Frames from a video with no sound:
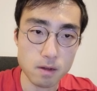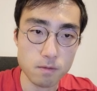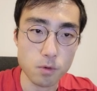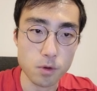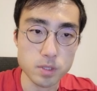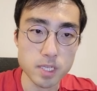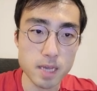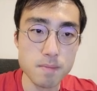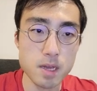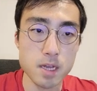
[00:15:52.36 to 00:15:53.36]
for your
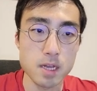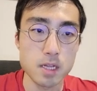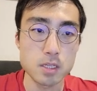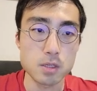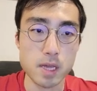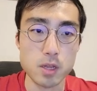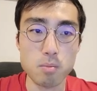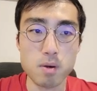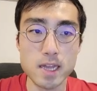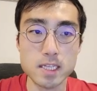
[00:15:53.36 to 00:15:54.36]
team so that
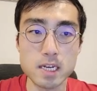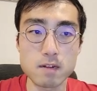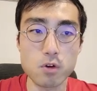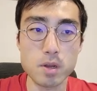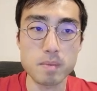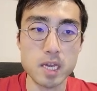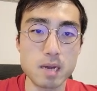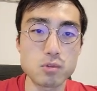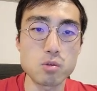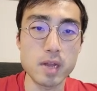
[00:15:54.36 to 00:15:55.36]
your players can avoid
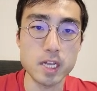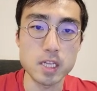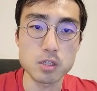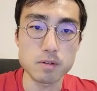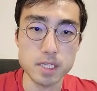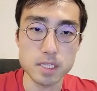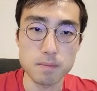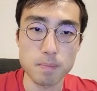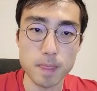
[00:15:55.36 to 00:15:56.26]
picking up too many injuries.